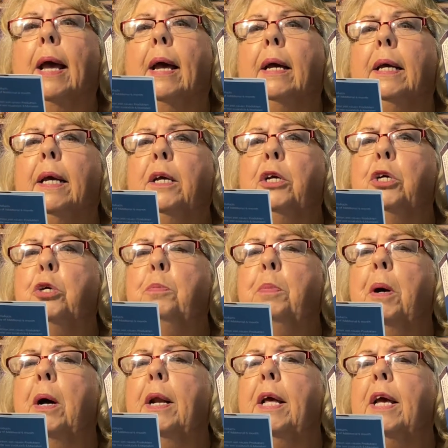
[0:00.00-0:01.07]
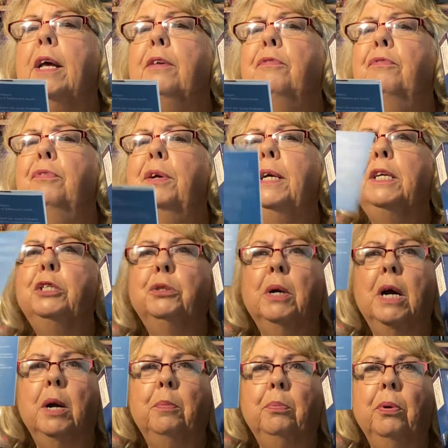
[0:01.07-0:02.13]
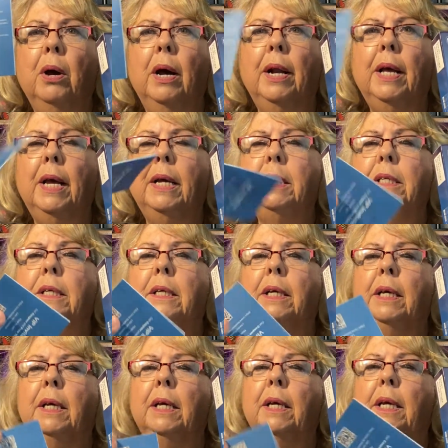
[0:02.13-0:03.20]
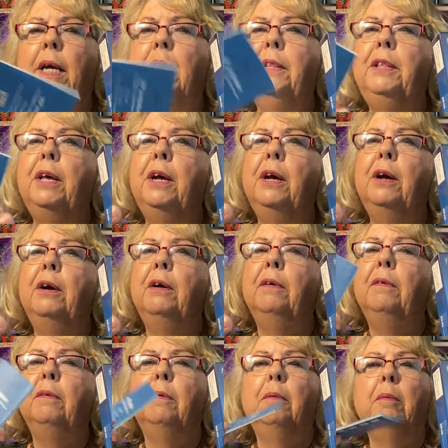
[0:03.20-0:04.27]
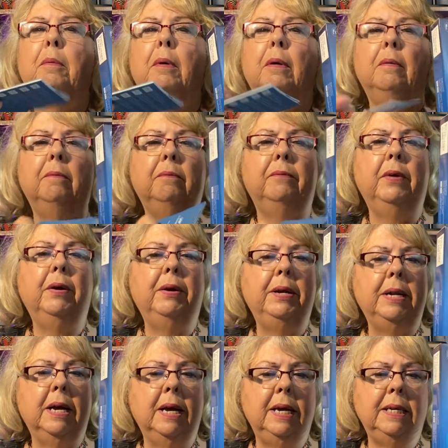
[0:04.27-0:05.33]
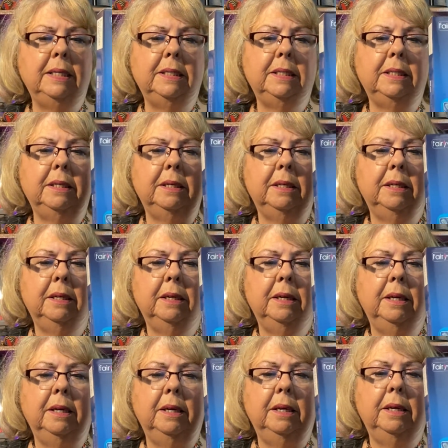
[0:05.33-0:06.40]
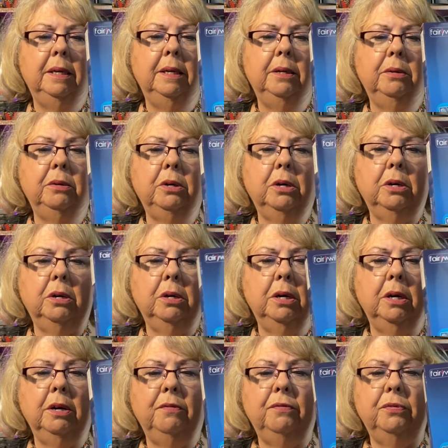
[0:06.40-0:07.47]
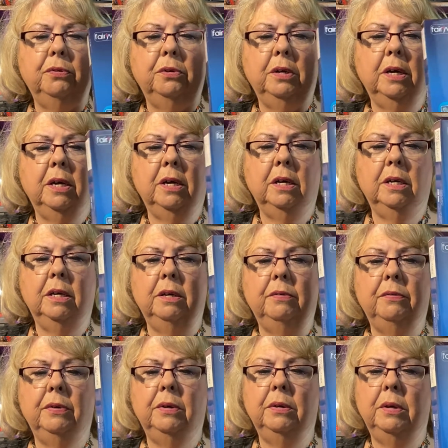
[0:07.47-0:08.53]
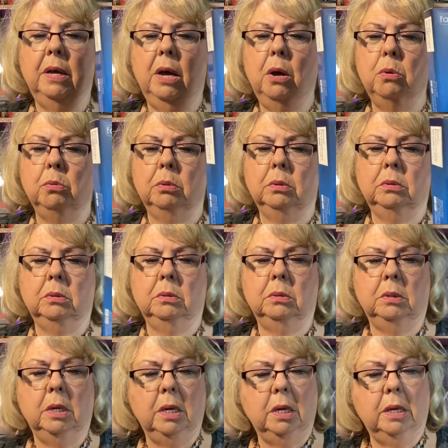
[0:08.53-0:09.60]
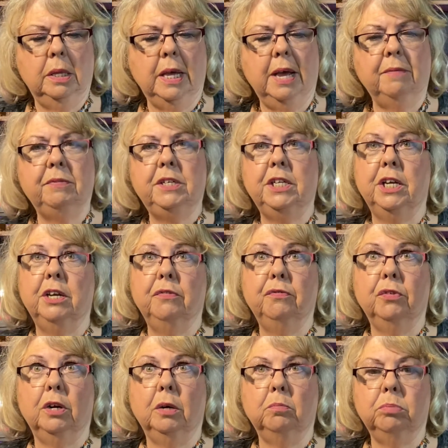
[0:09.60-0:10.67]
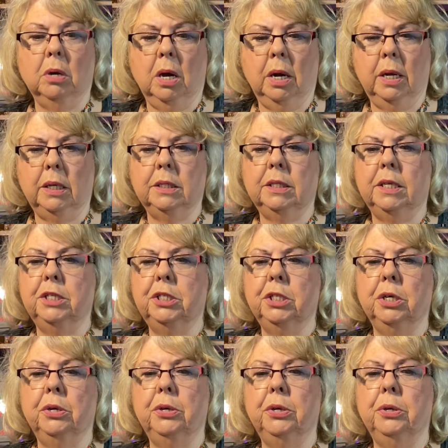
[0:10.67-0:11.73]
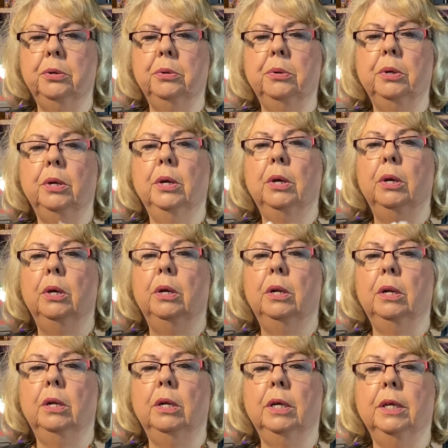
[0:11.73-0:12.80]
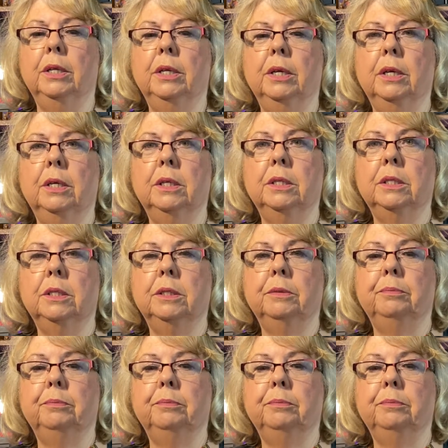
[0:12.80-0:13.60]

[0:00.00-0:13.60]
get coupon and free trial product in there. Very nice little card full of, oh, they have different products they show you. Look at this.